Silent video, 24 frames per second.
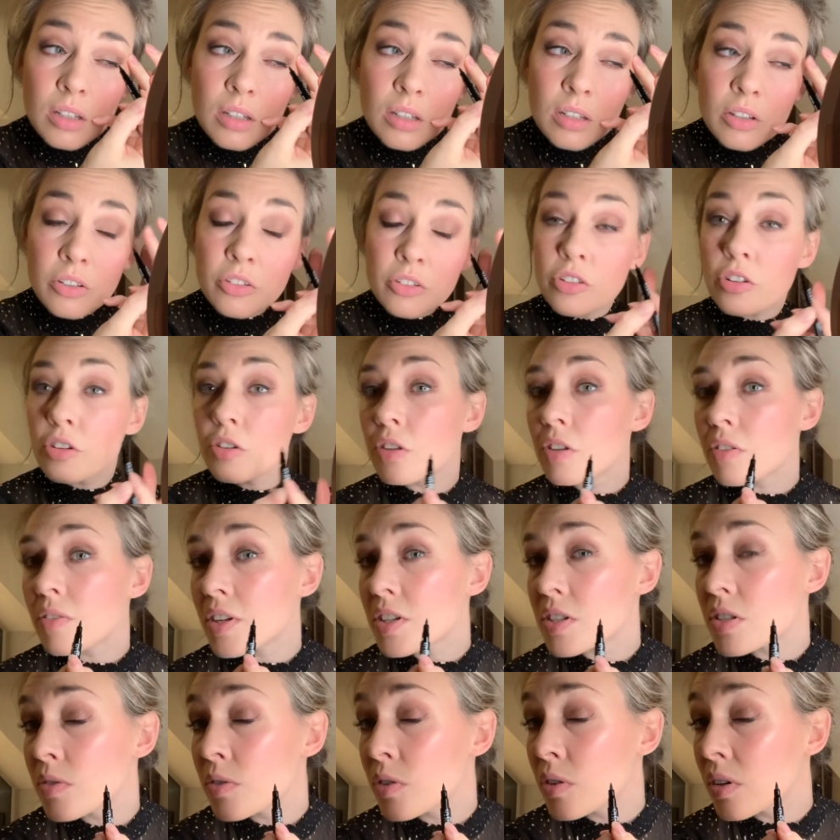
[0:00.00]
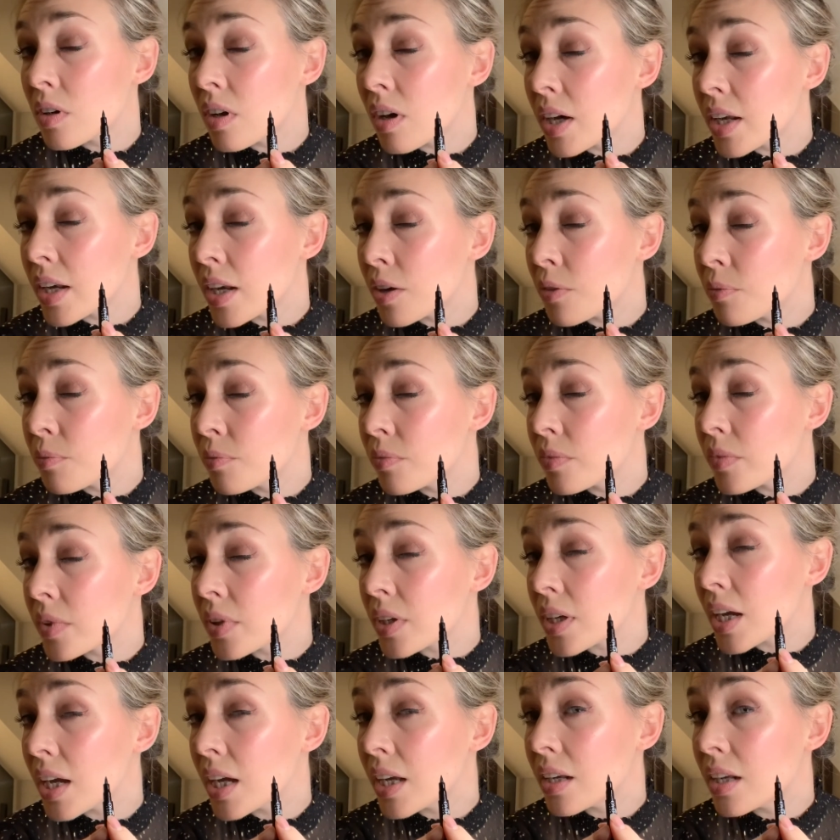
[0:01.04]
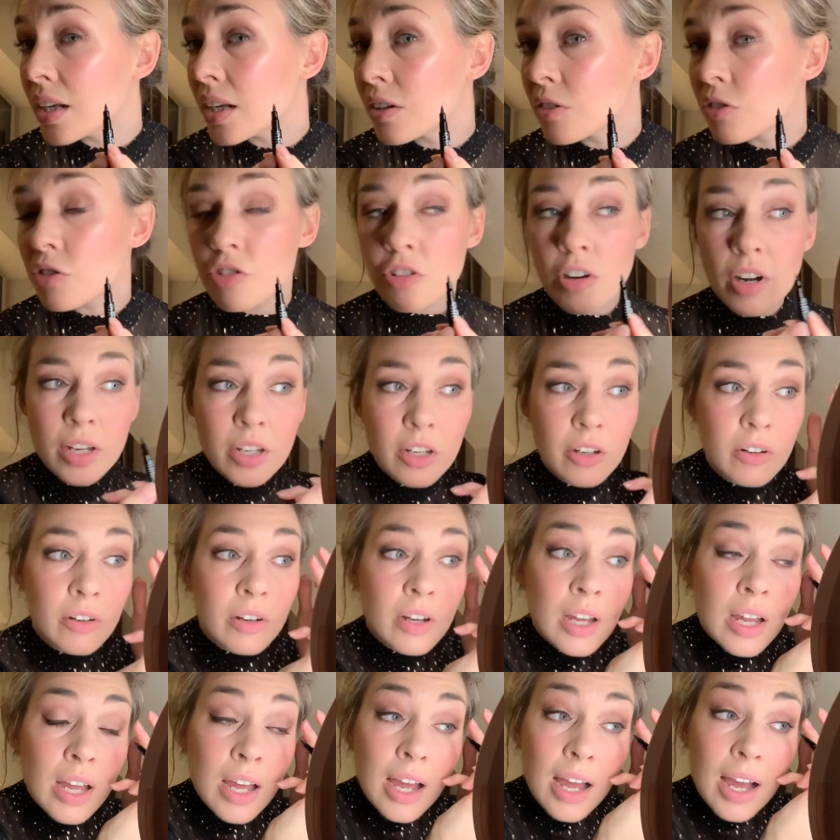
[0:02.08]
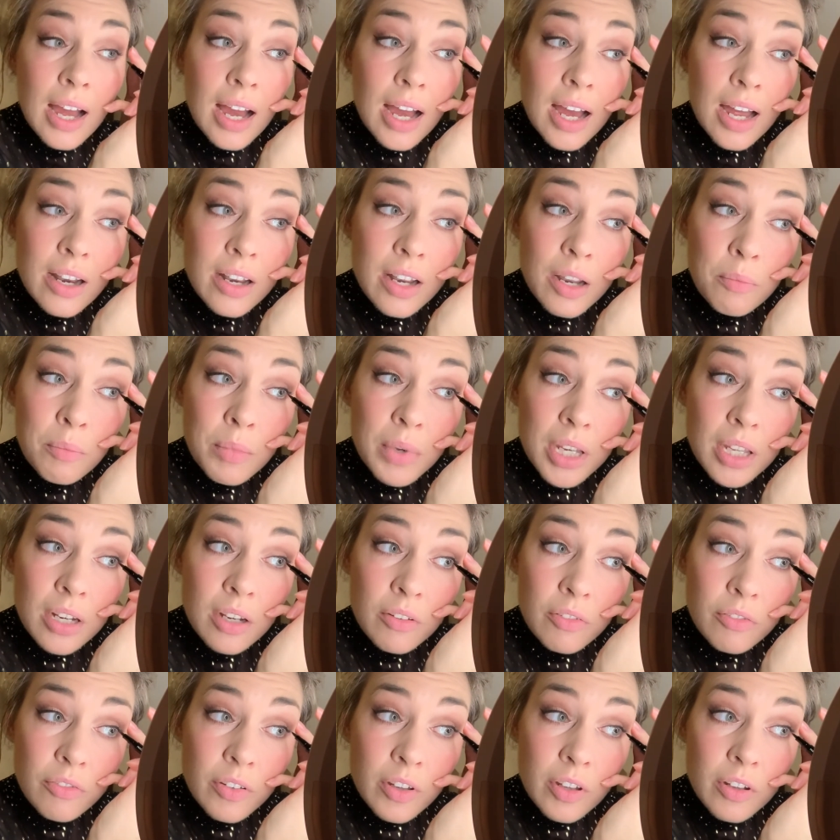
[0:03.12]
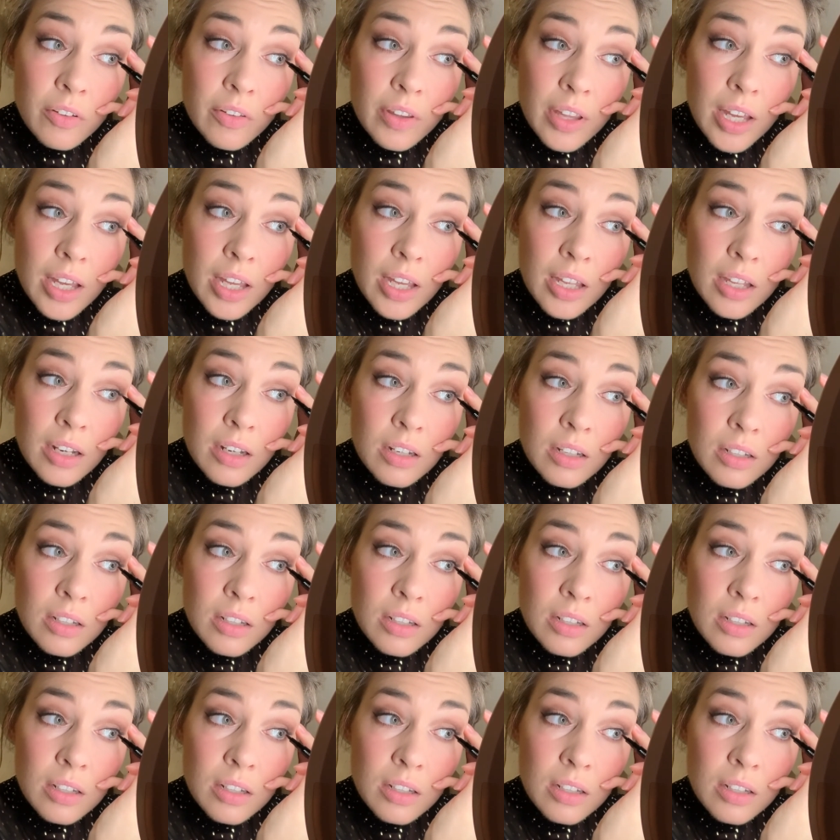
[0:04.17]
to the rest of your liner. Okay, in a little triangle, and then we're going to fill that in.